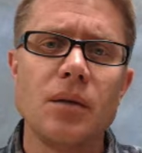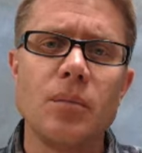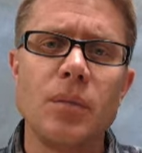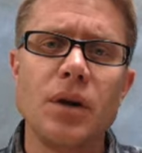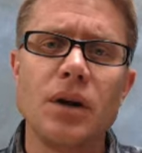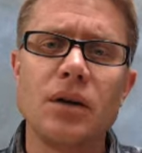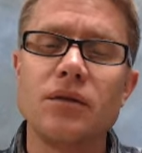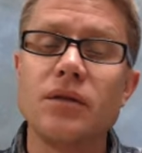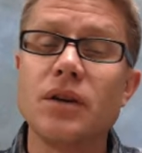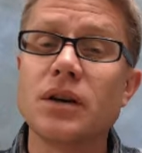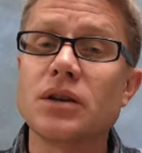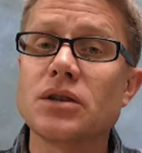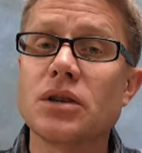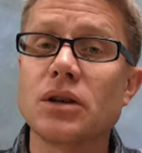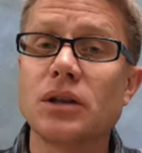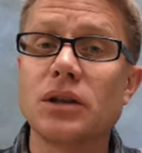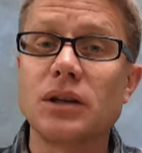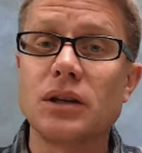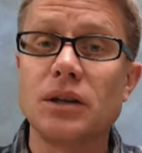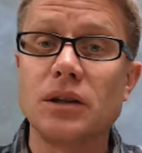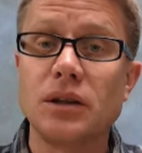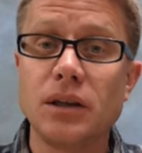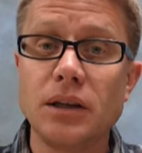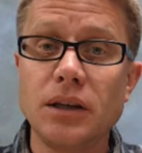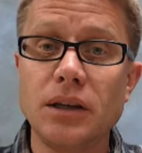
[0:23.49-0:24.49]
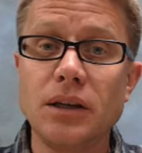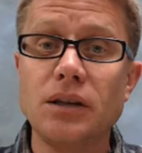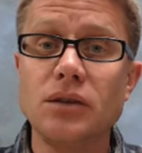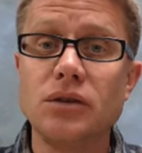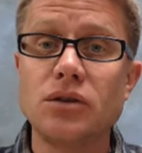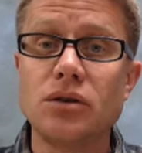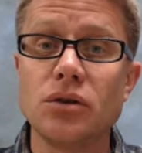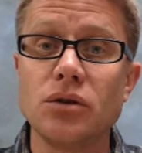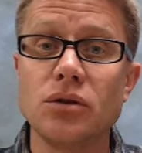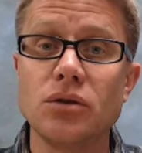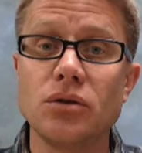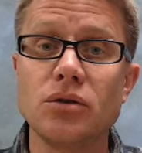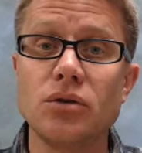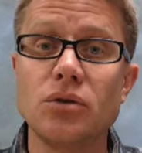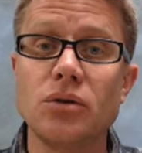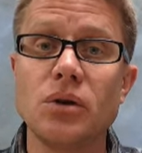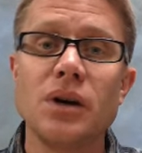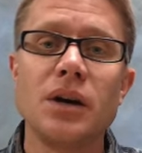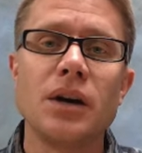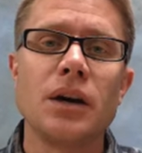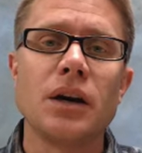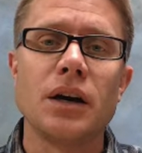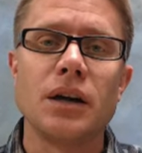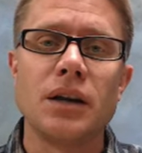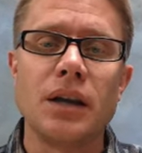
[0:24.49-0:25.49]
may eventually lead
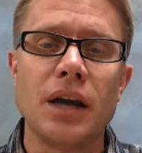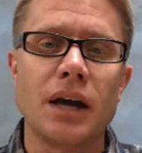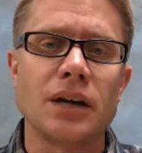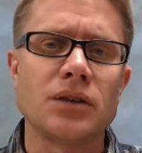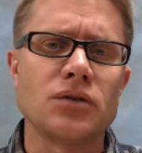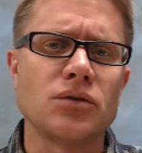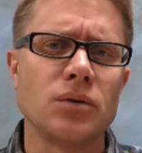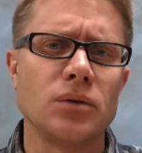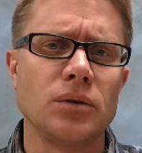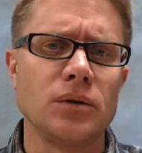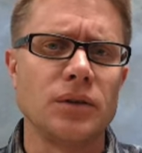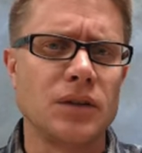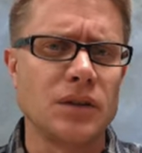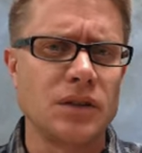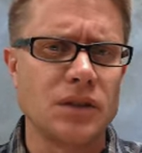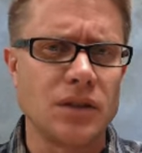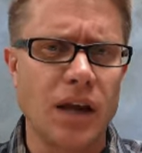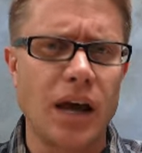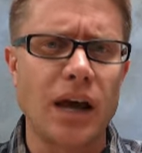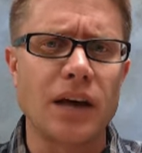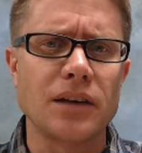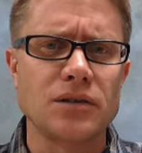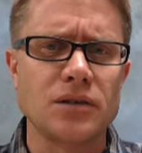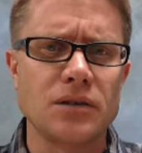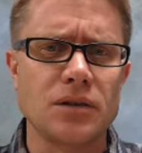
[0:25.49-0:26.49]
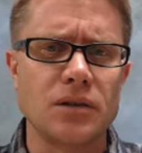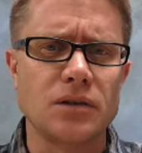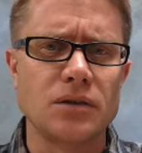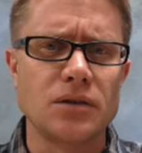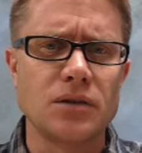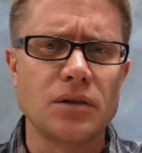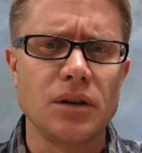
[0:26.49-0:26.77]
to a natural disaster.